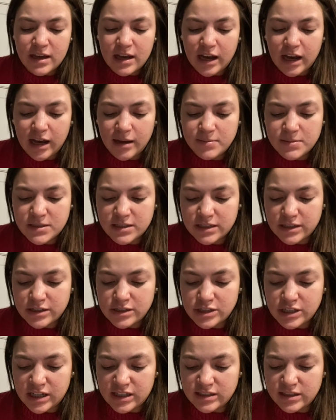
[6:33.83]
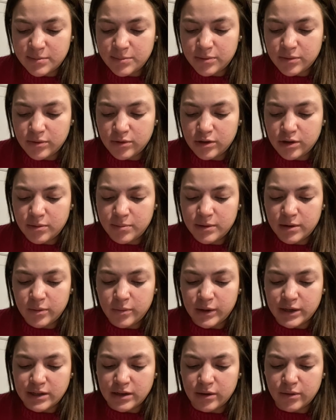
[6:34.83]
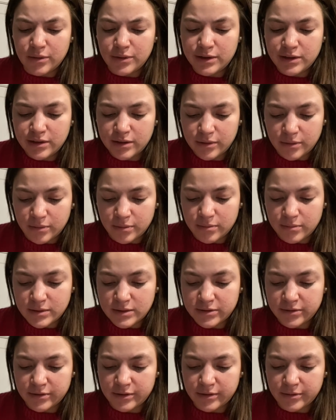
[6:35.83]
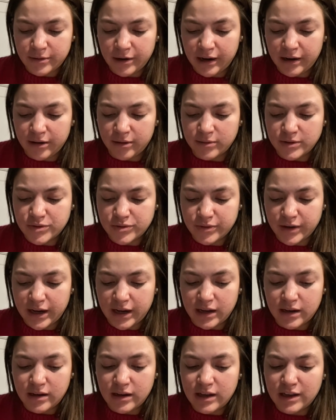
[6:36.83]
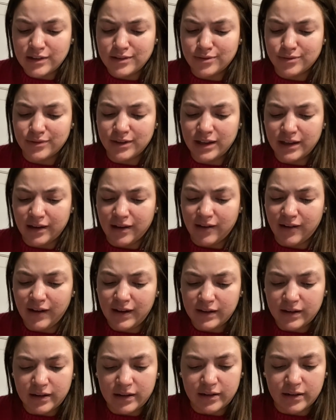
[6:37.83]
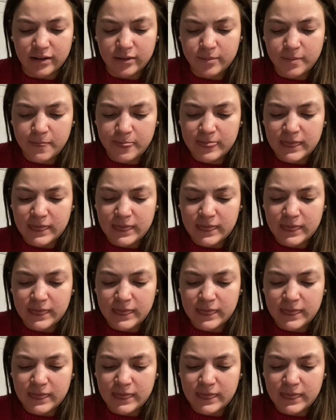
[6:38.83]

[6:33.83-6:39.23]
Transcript: Upstairs, Jessie pulled open a window. Phew, Miss McGregor was right. It's really hot in here.